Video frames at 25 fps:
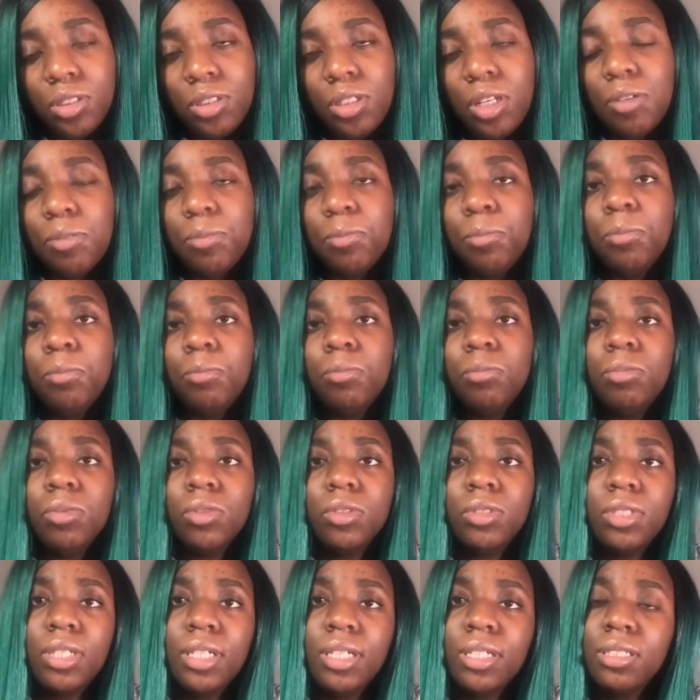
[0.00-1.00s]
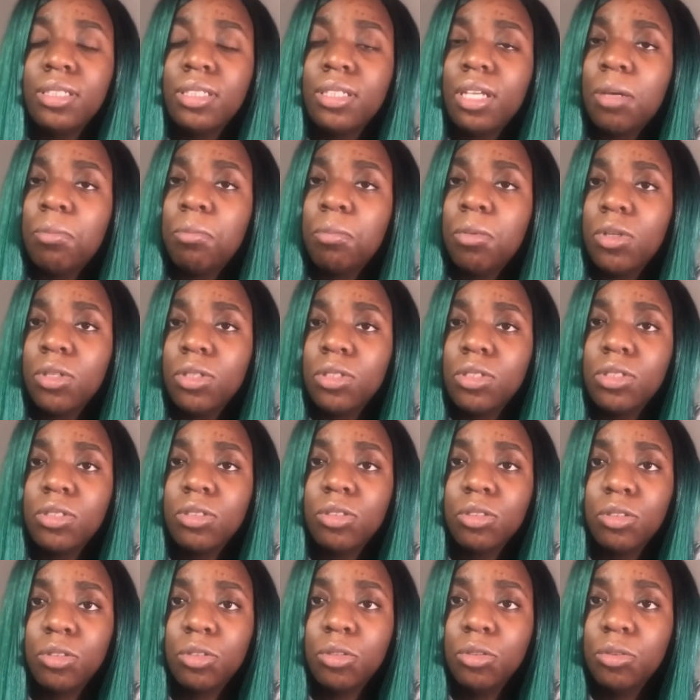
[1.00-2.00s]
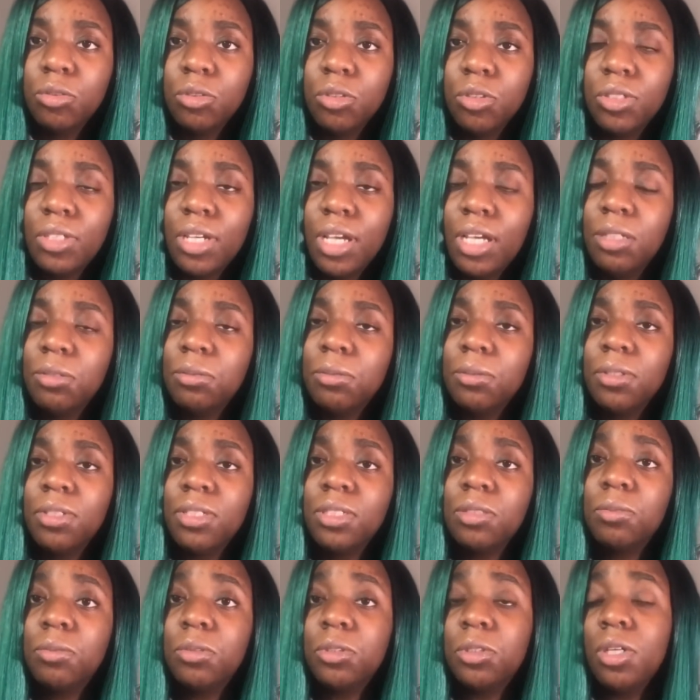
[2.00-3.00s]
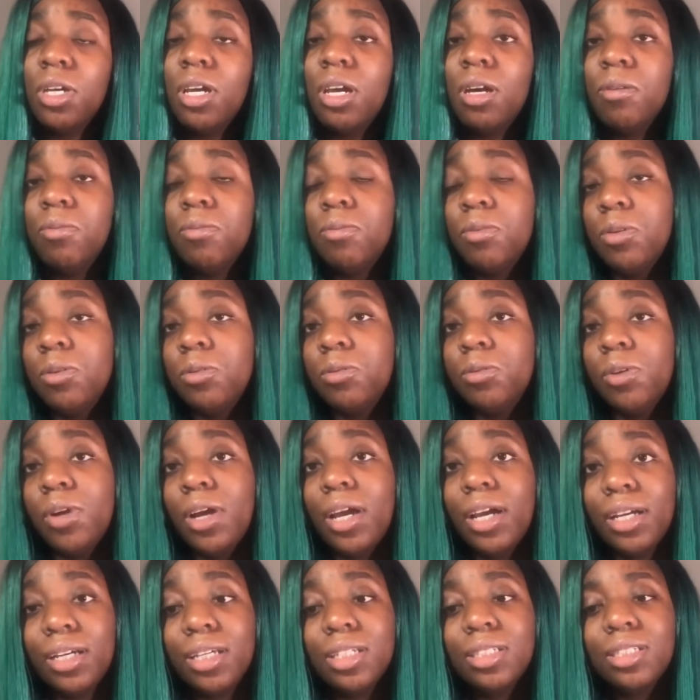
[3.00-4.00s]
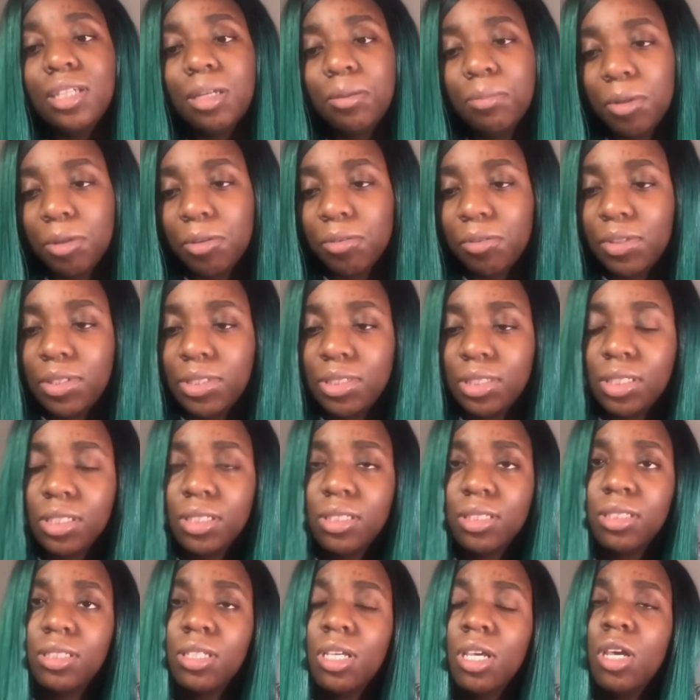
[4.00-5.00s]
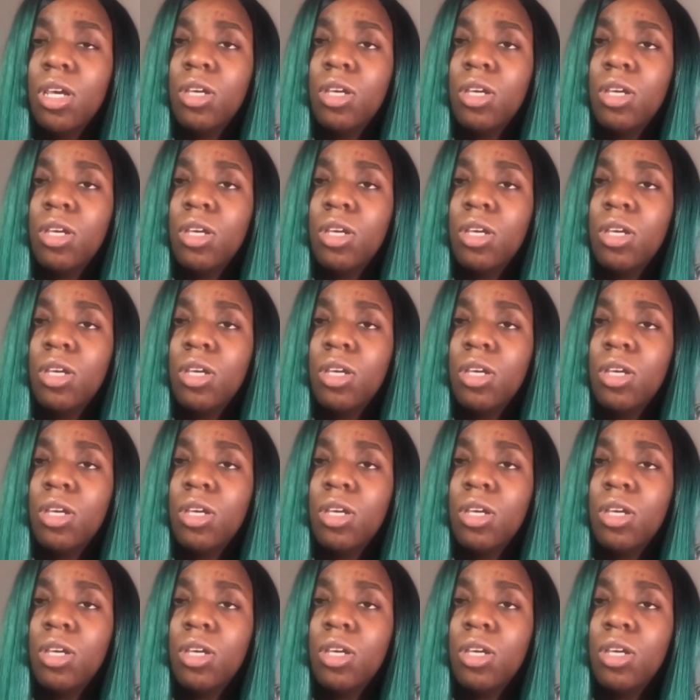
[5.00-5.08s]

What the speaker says: They have things like personal tutor networks, which are helpful for academic reasons.